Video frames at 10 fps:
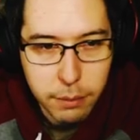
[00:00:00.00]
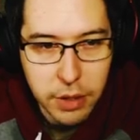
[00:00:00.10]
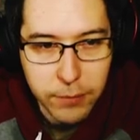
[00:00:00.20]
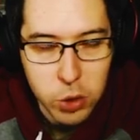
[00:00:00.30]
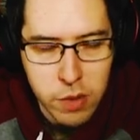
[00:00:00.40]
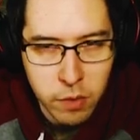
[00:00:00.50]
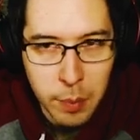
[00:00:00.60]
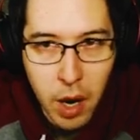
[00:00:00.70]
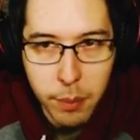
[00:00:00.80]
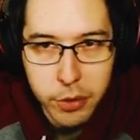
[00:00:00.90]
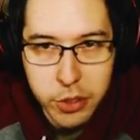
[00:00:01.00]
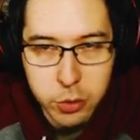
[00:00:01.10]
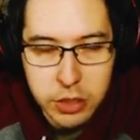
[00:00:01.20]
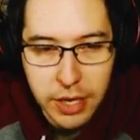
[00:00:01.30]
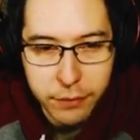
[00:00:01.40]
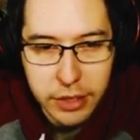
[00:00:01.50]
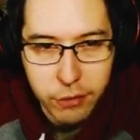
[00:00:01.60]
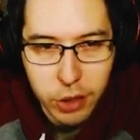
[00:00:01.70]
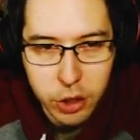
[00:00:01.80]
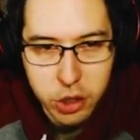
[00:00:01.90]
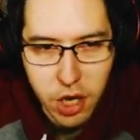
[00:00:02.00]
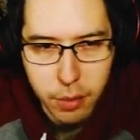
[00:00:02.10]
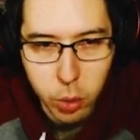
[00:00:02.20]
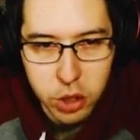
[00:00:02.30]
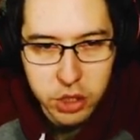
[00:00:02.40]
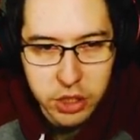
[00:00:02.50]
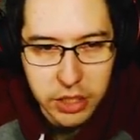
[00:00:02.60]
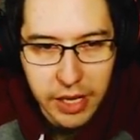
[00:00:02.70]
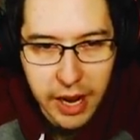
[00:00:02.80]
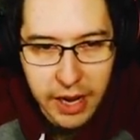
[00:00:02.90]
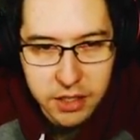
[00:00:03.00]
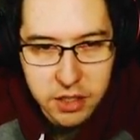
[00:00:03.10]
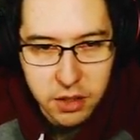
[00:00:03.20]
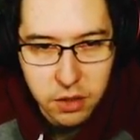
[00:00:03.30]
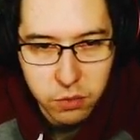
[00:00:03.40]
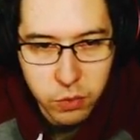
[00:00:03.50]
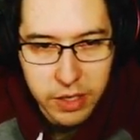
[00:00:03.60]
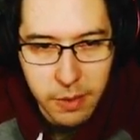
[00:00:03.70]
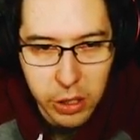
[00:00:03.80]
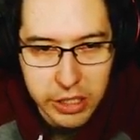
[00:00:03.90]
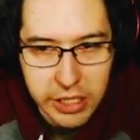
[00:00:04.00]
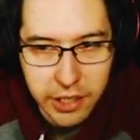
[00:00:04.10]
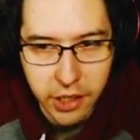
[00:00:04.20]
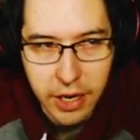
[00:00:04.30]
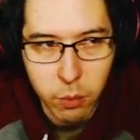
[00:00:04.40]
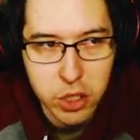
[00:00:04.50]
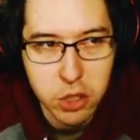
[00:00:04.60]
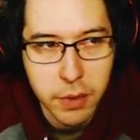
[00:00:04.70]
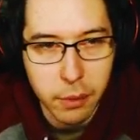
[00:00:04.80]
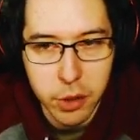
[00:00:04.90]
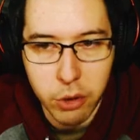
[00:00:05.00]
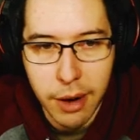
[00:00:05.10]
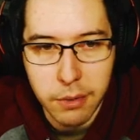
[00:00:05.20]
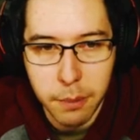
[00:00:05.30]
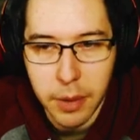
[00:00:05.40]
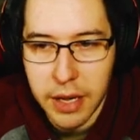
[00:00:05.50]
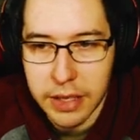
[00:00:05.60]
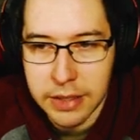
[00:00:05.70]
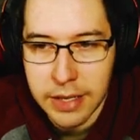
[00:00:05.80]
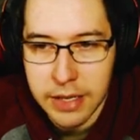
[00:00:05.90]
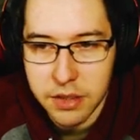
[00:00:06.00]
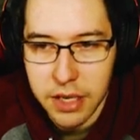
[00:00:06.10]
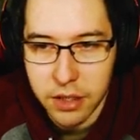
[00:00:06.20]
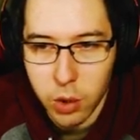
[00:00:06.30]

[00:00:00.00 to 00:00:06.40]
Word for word: But if you do have a popper, you can definitely give that a shot. But we're just going to cast right about here, and we should be able to grab the pike nice and